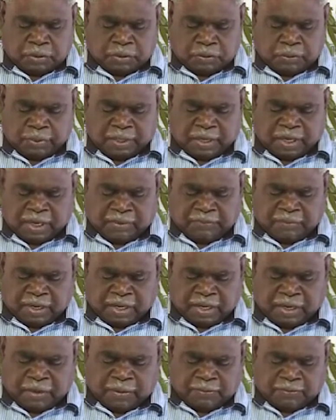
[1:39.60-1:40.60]
We have
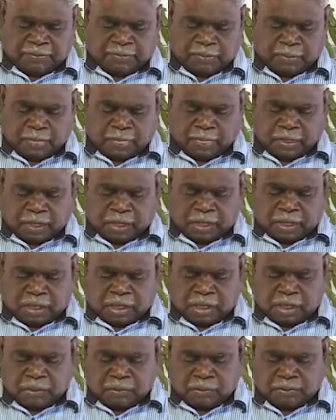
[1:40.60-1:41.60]
our
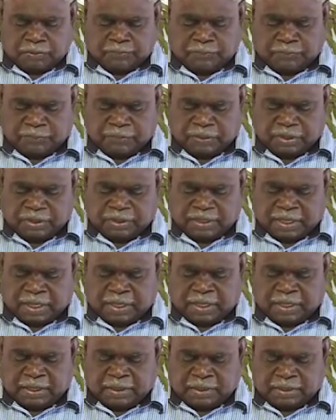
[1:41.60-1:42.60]
own
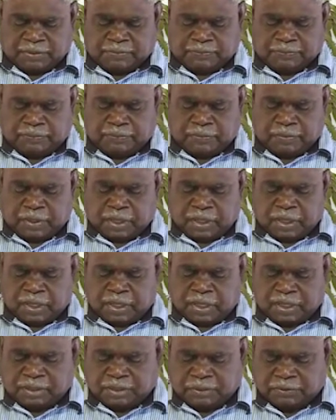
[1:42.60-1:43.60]
science,
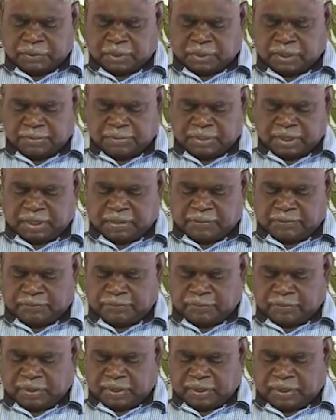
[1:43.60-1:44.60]

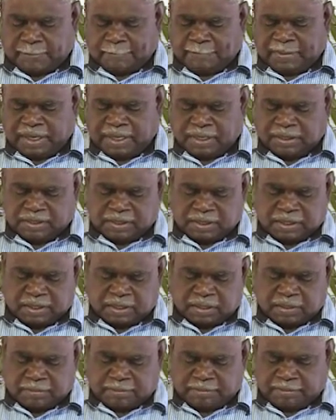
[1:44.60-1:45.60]
astronomy,
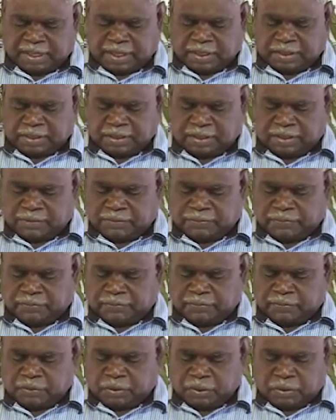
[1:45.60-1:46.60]
medicine, maths.
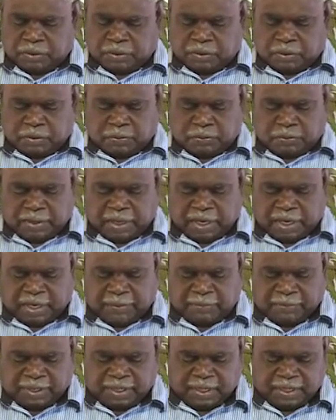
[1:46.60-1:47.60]
We
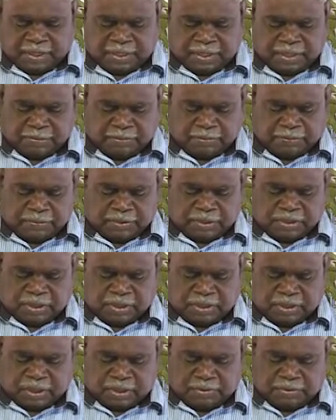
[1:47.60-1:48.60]
have kinship
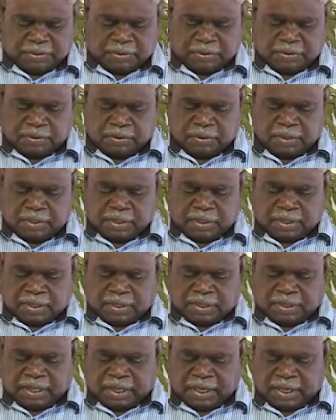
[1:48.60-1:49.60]
systems
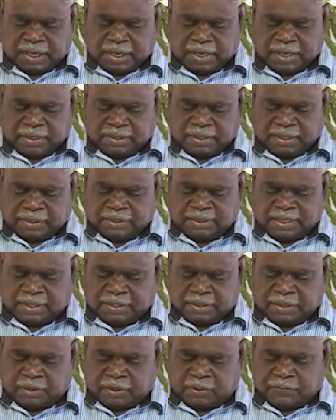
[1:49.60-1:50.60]
that are at the
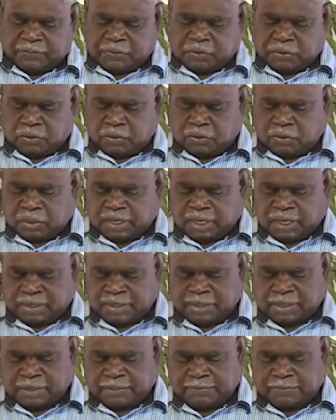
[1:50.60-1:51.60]
center of Yolngu
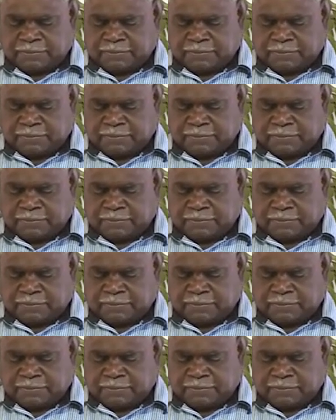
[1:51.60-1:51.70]
culture.